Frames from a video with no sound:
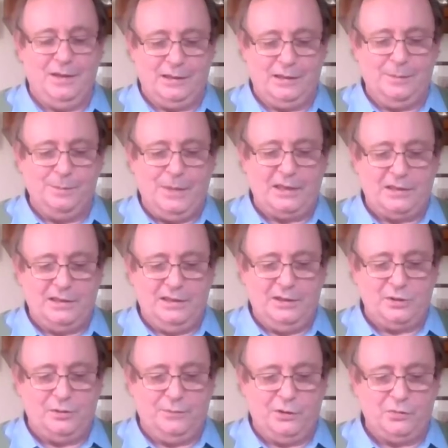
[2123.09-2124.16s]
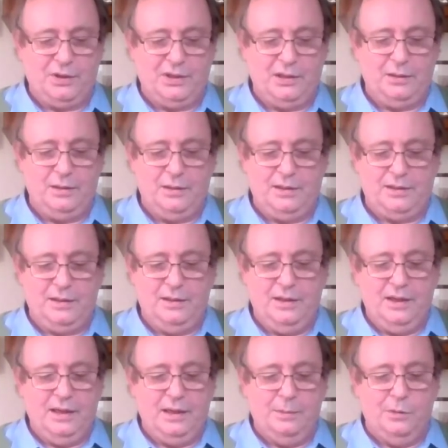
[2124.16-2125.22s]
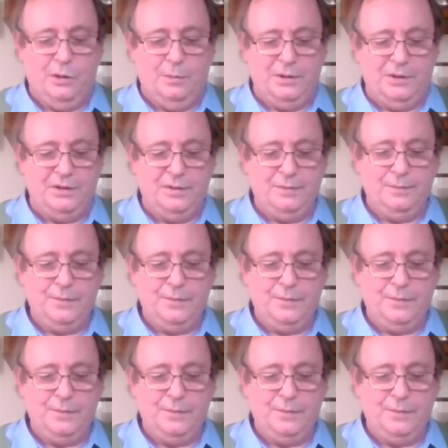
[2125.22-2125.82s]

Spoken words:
I'll come back to the issue of the treaty in a moment.